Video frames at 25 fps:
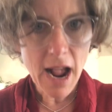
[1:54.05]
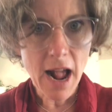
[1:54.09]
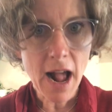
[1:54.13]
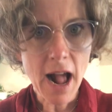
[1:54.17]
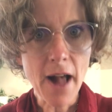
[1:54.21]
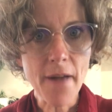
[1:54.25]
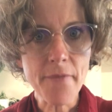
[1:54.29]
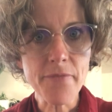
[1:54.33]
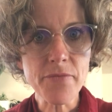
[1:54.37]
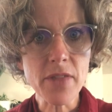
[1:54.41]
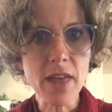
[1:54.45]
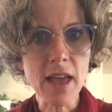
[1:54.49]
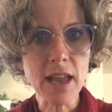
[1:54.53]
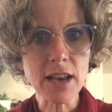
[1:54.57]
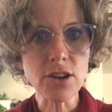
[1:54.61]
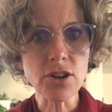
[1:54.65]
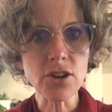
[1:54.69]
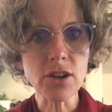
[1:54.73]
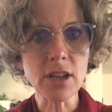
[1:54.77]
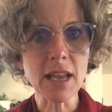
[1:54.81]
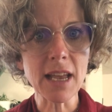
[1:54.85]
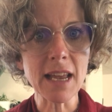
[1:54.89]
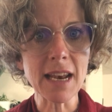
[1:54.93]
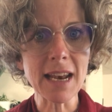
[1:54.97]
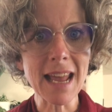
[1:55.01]
and then you
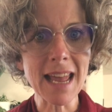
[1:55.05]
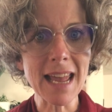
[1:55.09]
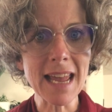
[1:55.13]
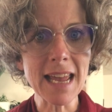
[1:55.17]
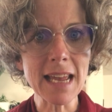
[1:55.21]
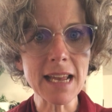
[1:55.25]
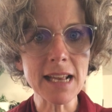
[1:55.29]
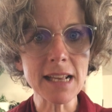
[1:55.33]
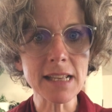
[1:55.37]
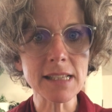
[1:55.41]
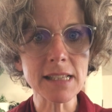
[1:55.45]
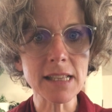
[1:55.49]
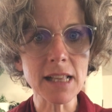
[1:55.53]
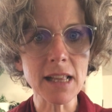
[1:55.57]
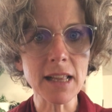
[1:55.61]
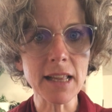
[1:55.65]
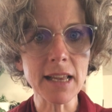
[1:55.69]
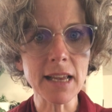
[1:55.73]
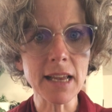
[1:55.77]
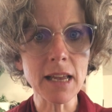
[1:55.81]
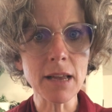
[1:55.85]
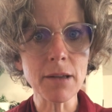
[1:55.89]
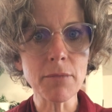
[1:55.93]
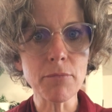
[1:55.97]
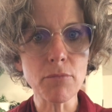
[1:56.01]
can
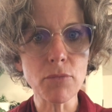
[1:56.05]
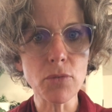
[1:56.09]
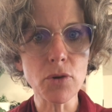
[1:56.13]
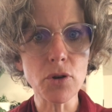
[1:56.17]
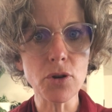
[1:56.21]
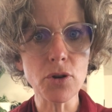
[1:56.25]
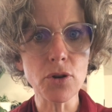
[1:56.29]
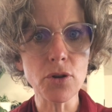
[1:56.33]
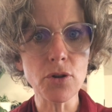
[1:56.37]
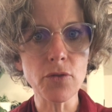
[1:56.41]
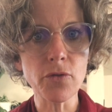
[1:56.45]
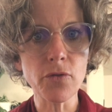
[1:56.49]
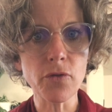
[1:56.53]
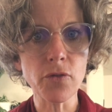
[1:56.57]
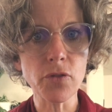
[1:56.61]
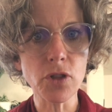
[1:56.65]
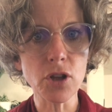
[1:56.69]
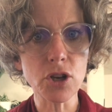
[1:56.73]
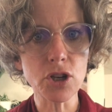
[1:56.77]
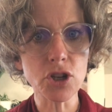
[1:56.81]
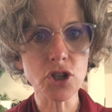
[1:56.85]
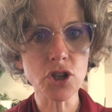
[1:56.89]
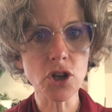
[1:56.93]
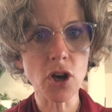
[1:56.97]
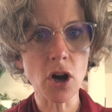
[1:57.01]
easily move the
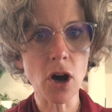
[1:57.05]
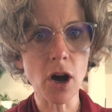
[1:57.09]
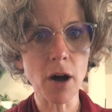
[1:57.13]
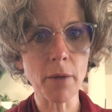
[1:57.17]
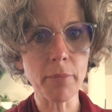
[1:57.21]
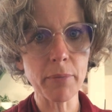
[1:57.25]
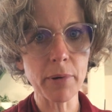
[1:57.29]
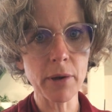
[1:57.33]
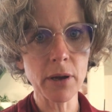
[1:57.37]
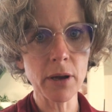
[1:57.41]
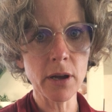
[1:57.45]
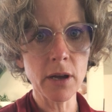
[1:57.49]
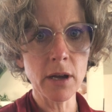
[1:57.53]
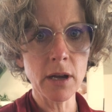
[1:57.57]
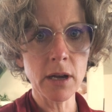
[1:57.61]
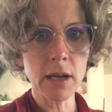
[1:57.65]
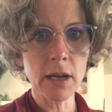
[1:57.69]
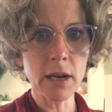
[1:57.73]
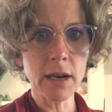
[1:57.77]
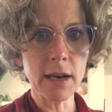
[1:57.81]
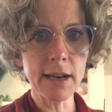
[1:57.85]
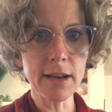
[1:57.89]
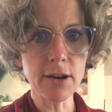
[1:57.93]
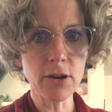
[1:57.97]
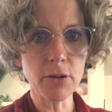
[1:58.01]
top
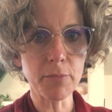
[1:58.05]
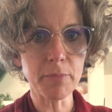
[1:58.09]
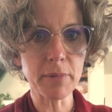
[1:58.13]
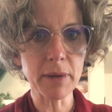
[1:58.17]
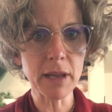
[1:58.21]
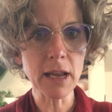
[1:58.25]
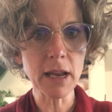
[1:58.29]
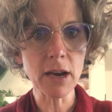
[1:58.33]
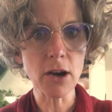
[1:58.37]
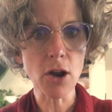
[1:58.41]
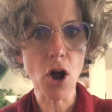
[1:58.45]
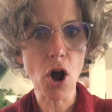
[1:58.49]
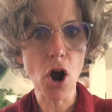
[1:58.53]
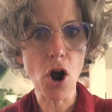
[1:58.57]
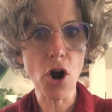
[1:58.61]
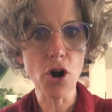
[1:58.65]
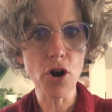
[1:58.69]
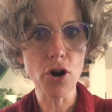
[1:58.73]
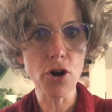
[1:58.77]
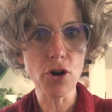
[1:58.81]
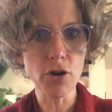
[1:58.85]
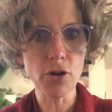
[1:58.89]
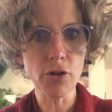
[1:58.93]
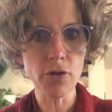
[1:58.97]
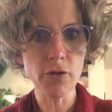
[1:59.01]
little bit
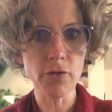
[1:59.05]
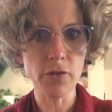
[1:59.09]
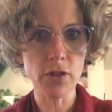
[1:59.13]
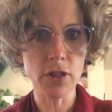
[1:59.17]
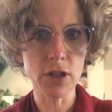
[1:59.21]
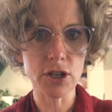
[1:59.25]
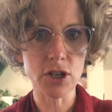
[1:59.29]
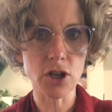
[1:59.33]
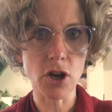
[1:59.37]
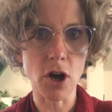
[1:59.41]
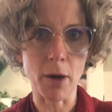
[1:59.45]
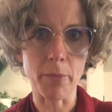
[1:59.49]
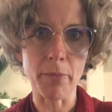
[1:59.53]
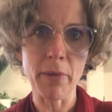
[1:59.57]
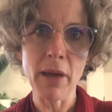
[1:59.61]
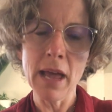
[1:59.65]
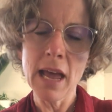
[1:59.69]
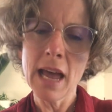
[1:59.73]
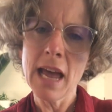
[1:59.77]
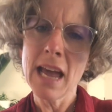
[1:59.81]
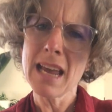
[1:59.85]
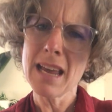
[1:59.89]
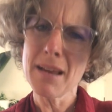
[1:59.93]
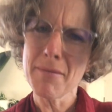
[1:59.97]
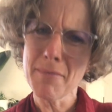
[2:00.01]
over the top.
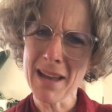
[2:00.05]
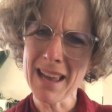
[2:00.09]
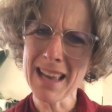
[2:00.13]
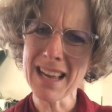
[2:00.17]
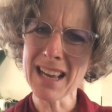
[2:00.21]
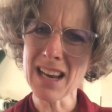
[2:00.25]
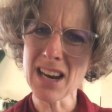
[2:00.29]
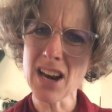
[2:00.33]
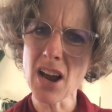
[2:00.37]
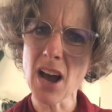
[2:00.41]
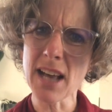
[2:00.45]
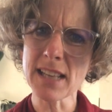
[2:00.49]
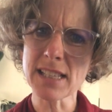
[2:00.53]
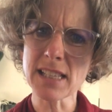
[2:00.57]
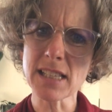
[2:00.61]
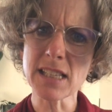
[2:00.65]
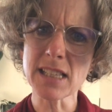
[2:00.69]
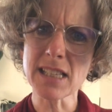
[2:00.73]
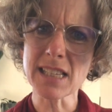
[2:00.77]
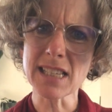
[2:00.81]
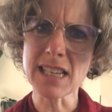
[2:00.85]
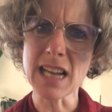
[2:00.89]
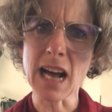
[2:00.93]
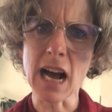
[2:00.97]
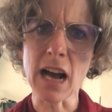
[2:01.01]
Make it nice and
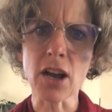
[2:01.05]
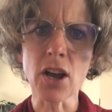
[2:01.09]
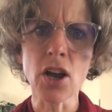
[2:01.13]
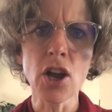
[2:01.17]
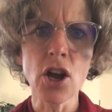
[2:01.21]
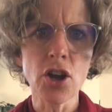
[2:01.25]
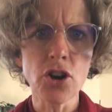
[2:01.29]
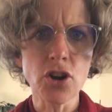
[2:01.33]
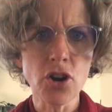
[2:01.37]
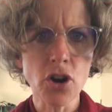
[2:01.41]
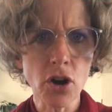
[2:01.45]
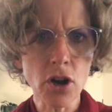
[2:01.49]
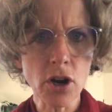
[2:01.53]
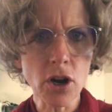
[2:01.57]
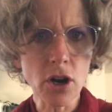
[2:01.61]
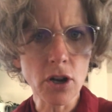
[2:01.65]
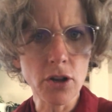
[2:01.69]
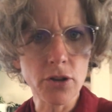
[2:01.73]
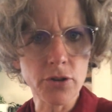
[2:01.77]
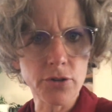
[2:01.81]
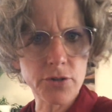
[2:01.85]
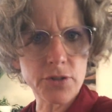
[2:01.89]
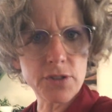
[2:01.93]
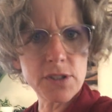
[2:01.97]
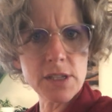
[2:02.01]
snug, not
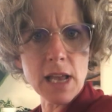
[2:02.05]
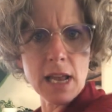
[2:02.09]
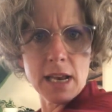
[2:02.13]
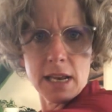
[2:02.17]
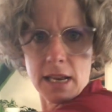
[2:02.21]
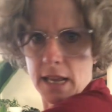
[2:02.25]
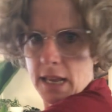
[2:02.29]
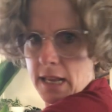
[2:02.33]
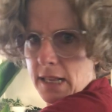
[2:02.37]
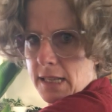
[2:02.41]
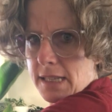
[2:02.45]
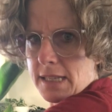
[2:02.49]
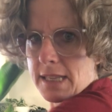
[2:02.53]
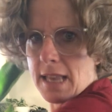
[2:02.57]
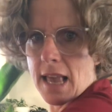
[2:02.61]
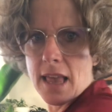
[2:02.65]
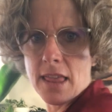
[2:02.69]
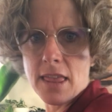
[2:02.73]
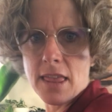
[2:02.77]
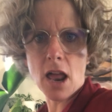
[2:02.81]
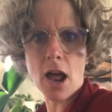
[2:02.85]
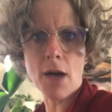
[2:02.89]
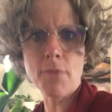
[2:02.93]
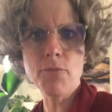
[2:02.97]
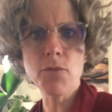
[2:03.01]
loose. And you can see
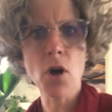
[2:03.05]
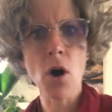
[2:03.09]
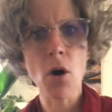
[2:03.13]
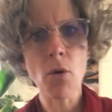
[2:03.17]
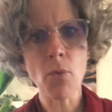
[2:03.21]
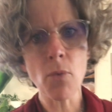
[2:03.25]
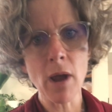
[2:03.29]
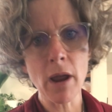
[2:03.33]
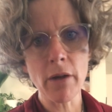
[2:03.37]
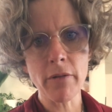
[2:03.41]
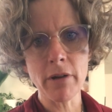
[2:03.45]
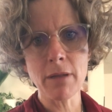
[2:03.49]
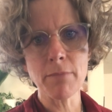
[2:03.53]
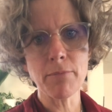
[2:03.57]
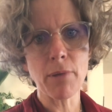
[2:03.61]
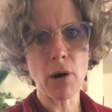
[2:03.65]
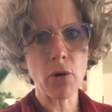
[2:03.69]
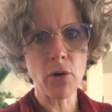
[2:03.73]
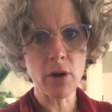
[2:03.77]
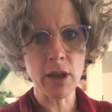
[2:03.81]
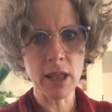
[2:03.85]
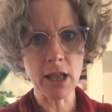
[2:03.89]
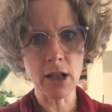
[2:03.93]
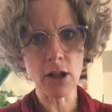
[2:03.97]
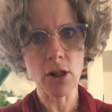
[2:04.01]
I'm not wearing
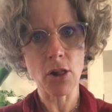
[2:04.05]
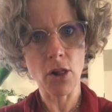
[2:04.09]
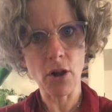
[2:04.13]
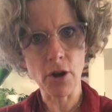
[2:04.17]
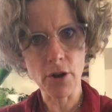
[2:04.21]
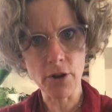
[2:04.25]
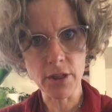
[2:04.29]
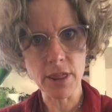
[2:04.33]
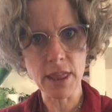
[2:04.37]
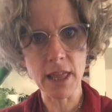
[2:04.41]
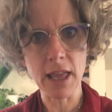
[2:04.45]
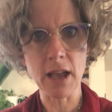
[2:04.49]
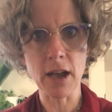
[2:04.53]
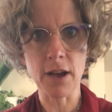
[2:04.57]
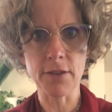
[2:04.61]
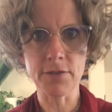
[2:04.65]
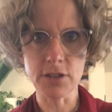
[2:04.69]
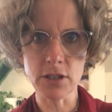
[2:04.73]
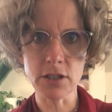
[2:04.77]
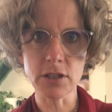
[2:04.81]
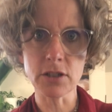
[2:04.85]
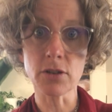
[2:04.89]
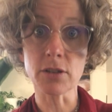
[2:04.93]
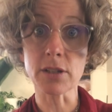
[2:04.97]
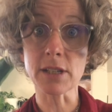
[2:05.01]
bulky clothing. I've
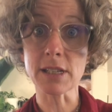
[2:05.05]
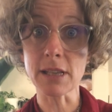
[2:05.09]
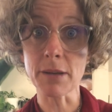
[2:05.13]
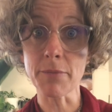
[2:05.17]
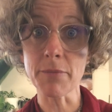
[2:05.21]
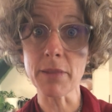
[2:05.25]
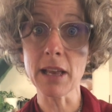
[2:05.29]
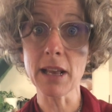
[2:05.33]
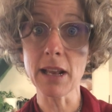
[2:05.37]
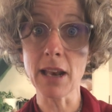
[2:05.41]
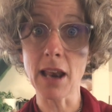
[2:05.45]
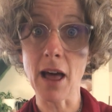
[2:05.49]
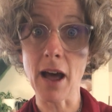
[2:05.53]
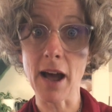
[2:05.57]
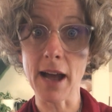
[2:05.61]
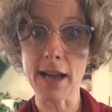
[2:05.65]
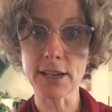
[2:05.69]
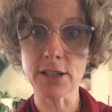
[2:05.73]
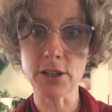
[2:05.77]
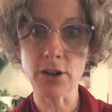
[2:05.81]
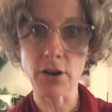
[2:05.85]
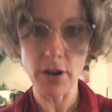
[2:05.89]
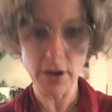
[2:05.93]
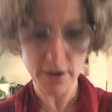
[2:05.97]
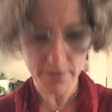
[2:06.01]
just got something
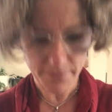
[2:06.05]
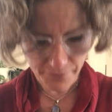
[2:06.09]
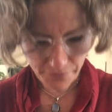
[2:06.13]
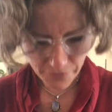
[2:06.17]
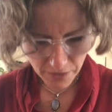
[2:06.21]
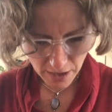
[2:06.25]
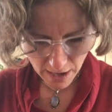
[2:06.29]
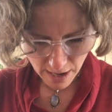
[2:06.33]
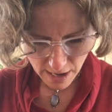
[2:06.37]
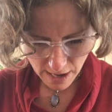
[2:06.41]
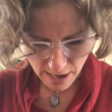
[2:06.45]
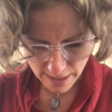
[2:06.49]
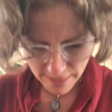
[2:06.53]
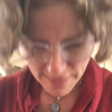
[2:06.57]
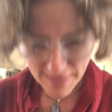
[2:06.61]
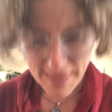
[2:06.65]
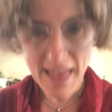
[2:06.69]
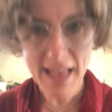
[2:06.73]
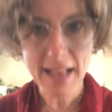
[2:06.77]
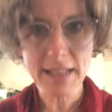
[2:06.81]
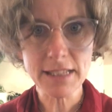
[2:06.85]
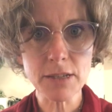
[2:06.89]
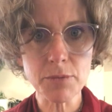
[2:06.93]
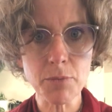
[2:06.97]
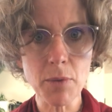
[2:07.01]
light on.
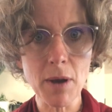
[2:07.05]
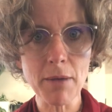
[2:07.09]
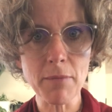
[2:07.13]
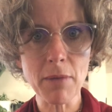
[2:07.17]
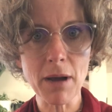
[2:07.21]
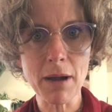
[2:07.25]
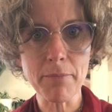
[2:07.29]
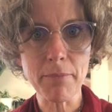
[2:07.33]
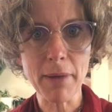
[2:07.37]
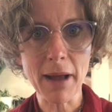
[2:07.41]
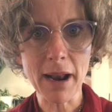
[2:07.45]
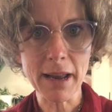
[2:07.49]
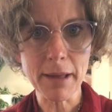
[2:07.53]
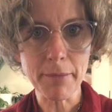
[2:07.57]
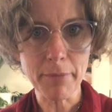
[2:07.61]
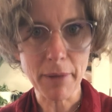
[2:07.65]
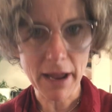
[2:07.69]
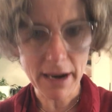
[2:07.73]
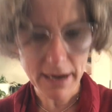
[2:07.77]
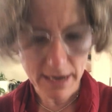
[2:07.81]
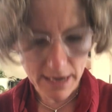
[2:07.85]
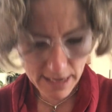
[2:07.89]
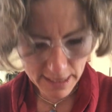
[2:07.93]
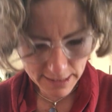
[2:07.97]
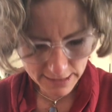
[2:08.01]
That's where my belly
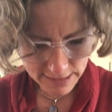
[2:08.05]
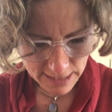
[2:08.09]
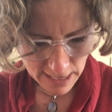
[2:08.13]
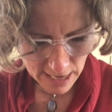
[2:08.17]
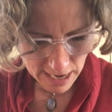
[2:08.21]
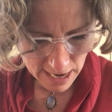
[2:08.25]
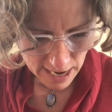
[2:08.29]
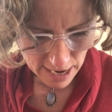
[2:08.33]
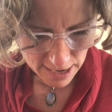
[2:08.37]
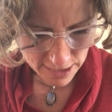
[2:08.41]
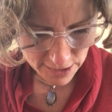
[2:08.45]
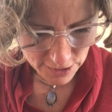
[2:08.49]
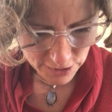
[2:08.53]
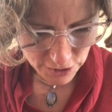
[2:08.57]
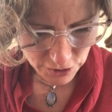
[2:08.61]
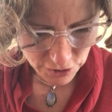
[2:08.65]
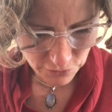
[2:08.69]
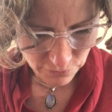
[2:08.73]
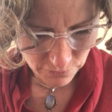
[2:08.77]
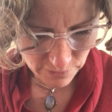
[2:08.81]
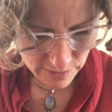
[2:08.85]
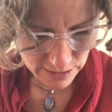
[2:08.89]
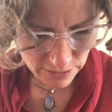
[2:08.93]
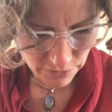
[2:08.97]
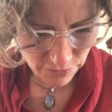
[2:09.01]
button is. And I just
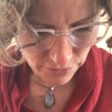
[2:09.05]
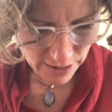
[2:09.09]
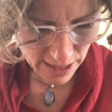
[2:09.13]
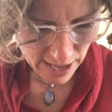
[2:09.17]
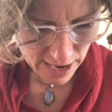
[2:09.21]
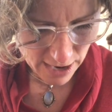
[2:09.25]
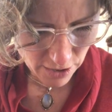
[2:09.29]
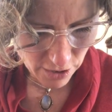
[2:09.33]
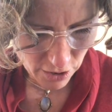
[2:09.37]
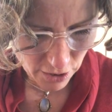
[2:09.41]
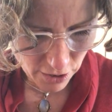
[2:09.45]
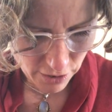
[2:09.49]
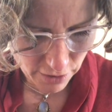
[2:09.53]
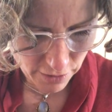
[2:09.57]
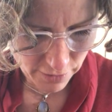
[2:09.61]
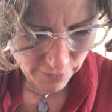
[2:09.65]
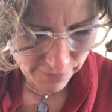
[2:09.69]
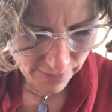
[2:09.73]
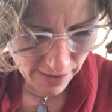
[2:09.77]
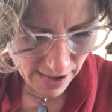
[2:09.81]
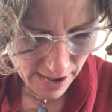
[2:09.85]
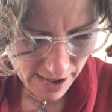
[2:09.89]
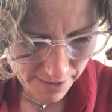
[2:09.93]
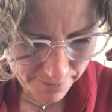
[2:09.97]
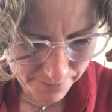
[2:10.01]
wriggle that
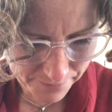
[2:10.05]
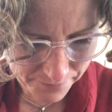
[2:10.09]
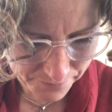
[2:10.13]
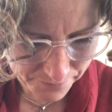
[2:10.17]
over.